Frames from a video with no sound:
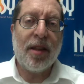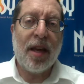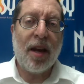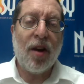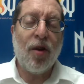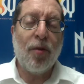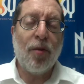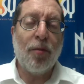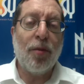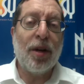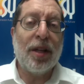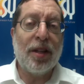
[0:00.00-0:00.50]
they
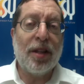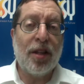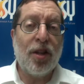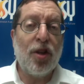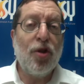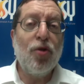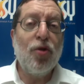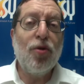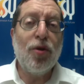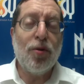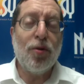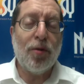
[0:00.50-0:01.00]
don't bring the
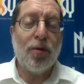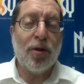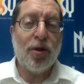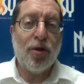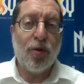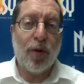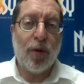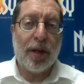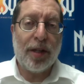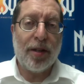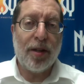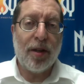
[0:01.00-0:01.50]
usual
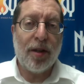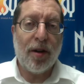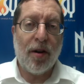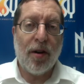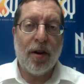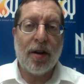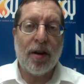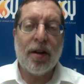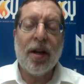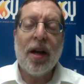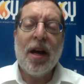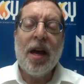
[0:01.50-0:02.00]
joy to the
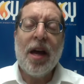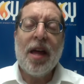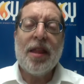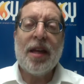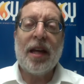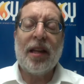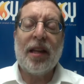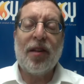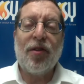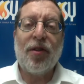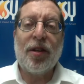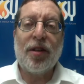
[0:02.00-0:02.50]
heart
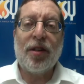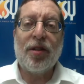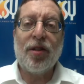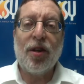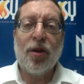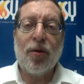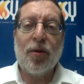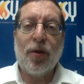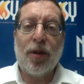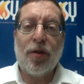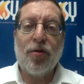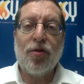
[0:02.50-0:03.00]
that learning
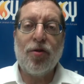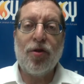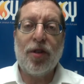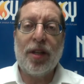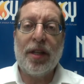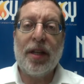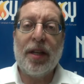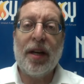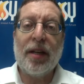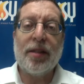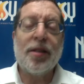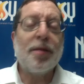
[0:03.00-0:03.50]
Torah usually
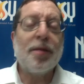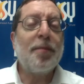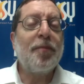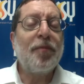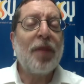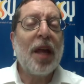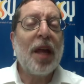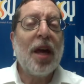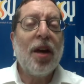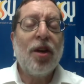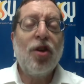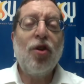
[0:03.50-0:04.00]
does.
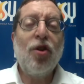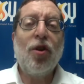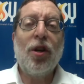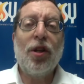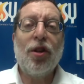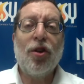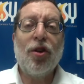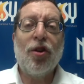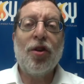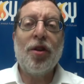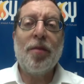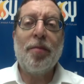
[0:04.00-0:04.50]
You can
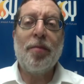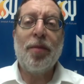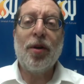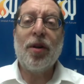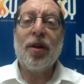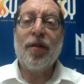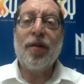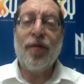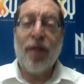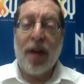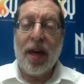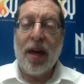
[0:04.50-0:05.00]
learn the book
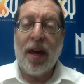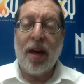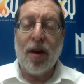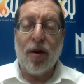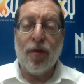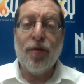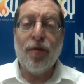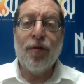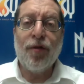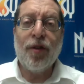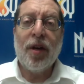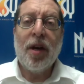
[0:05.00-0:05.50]
of
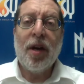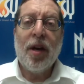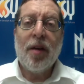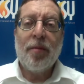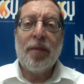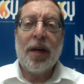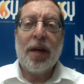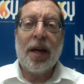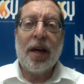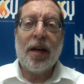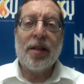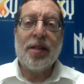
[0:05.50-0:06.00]
Eov
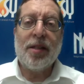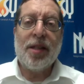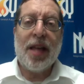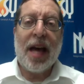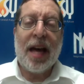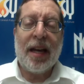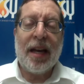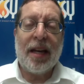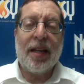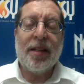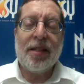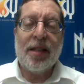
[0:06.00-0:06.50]
because
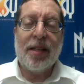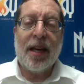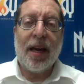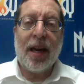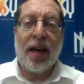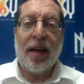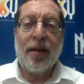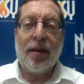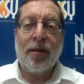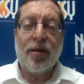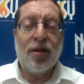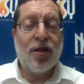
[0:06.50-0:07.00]
that is
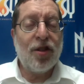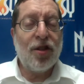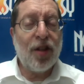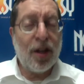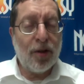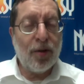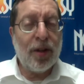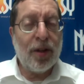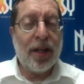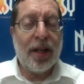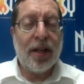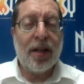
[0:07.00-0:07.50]
a
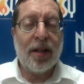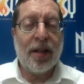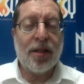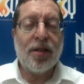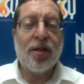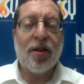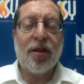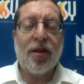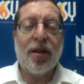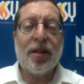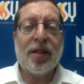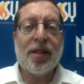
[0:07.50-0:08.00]
generally
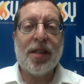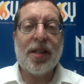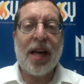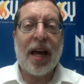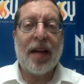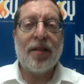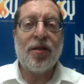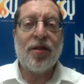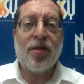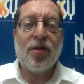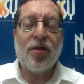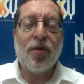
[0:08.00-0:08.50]
considered a
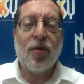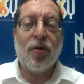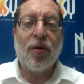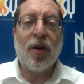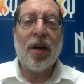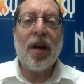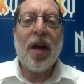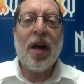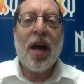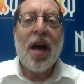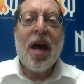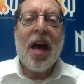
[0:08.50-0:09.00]
sad
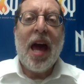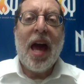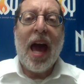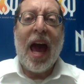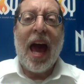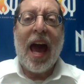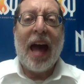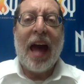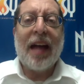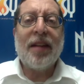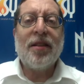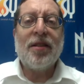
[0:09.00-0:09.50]
story,
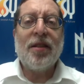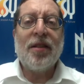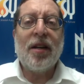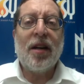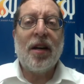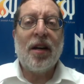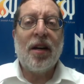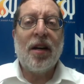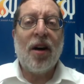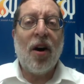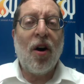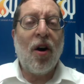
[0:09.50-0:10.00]
and
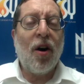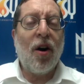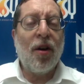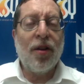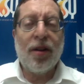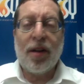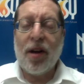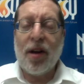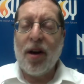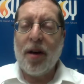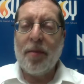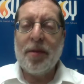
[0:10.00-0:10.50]
all
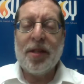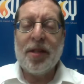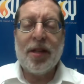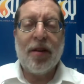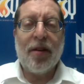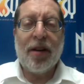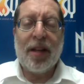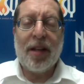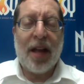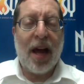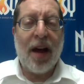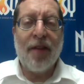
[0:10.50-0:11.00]
the
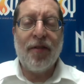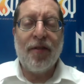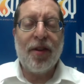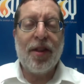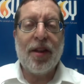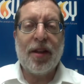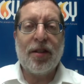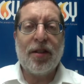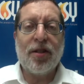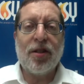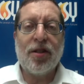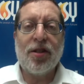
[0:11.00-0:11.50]
commentary and
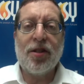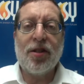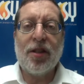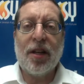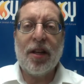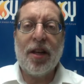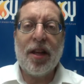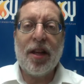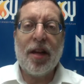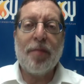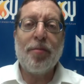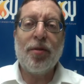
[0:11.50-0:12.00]
everything, just
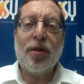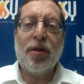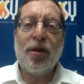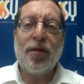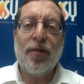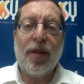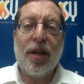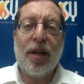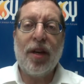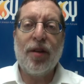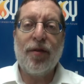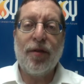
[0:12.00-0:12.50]
study that book
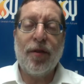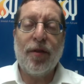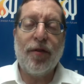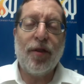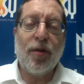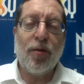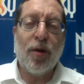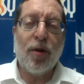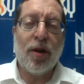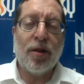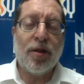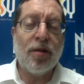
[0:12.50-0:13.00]
of Eov if
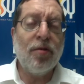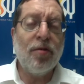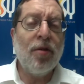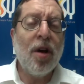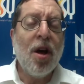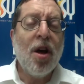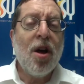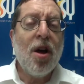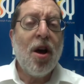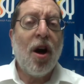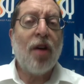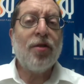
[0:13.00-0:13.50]
you want to.
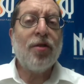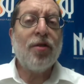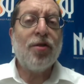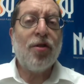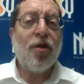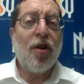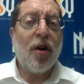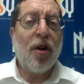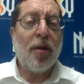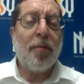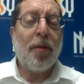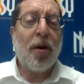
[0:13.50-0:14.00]
Also,
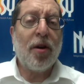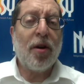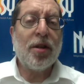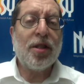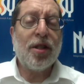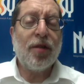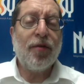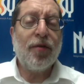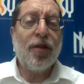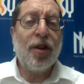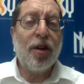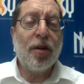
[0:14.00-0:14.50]
there are parts
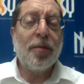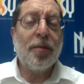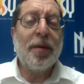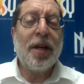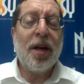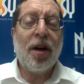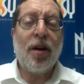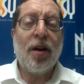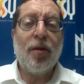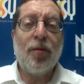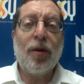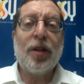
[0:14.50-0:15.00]
of
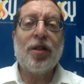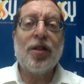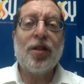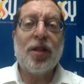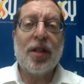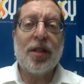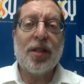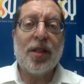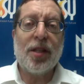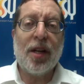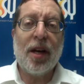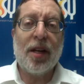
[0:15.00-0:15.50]
Yirmiyah which
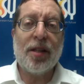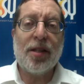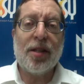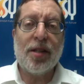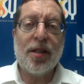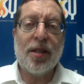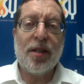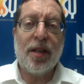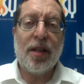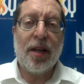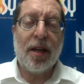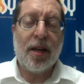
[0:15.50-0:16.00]
discuss
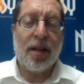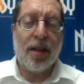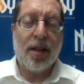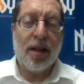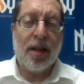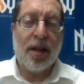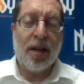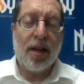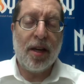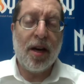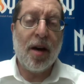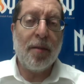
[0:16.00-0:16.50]

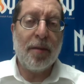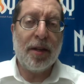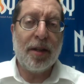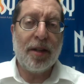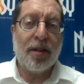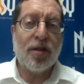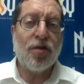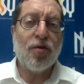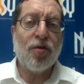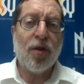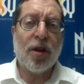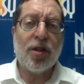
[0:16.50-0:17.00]
the coming
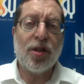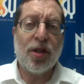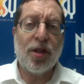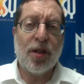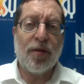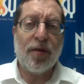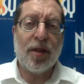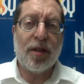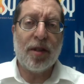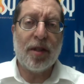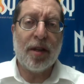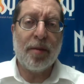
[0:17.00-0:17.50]
destruction
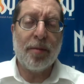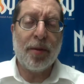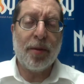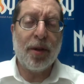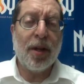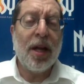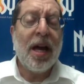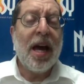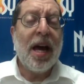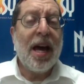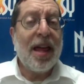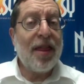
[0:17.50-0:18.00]
of the
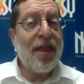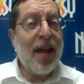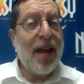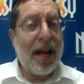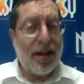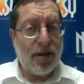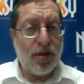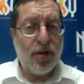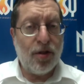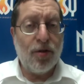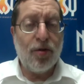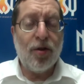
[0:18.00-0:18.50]
temple.
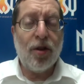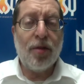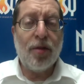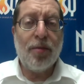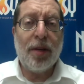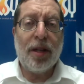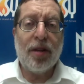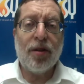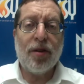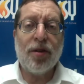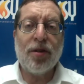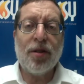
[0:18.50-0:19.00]
That too could
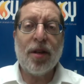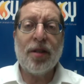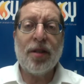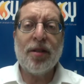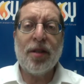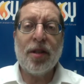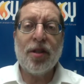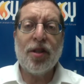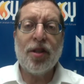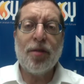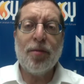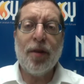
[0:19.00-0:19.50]
be learned on
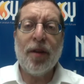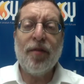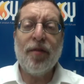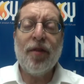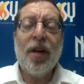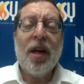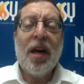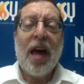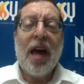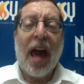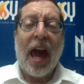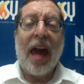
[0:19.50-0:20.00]
Tisha B'Av.
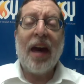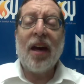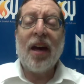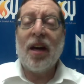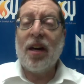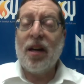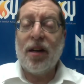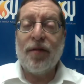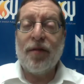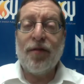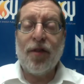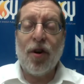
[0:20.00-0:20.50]
Eicha,
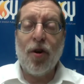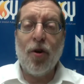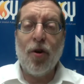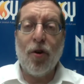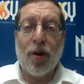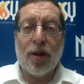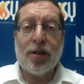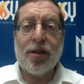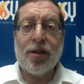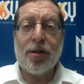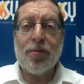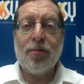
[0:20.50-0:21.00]
of
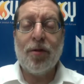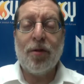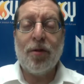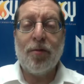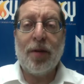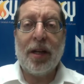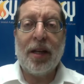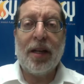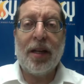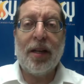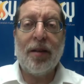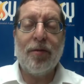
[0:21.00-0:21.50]
course, what
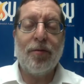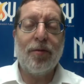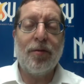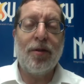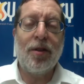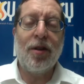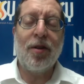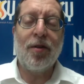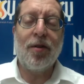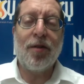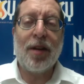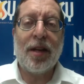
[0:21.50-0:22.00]
we,
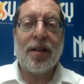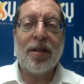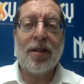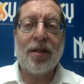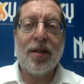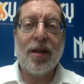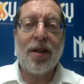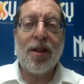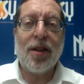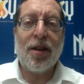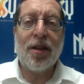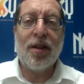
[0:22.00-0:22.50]
you know, that
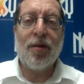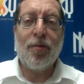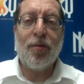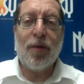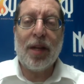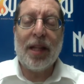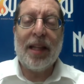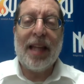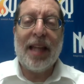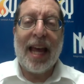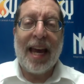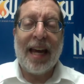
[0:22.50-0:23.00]
thing that
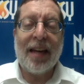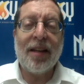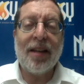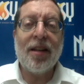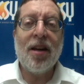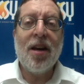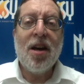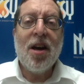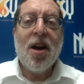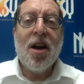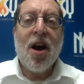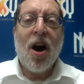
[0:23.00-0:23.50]
we
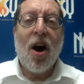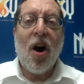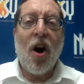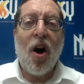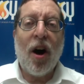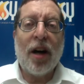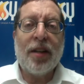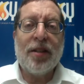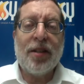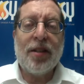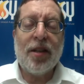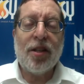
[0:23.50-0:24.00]
lean
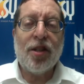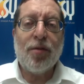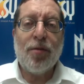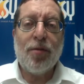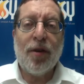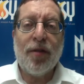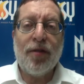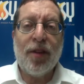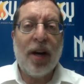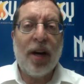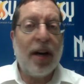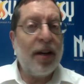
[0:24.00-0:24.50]
on Tisha
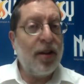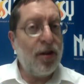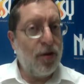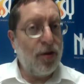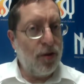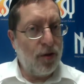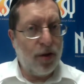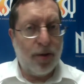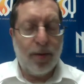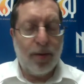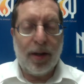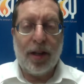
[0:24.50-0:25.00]
B'Av night,
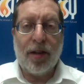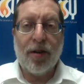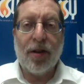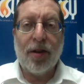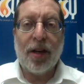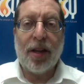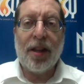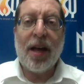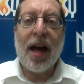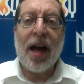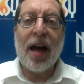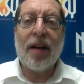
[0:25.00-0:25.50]
you could be
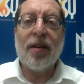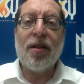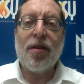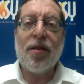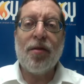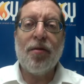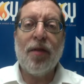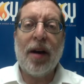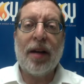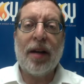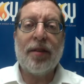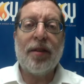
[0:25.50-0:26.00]
learning that
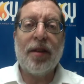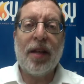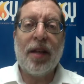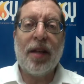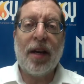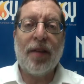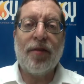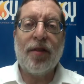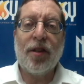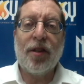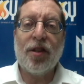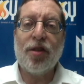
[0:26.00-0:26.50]
throughout the
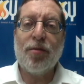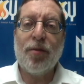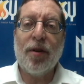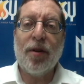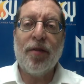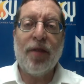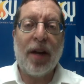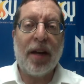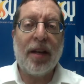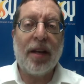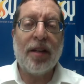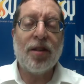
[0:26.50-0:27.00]
day of Tisha
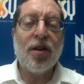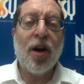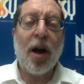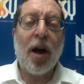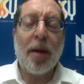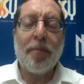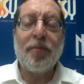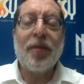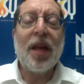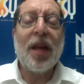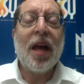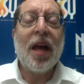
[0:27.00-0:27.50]
B'Av anytime.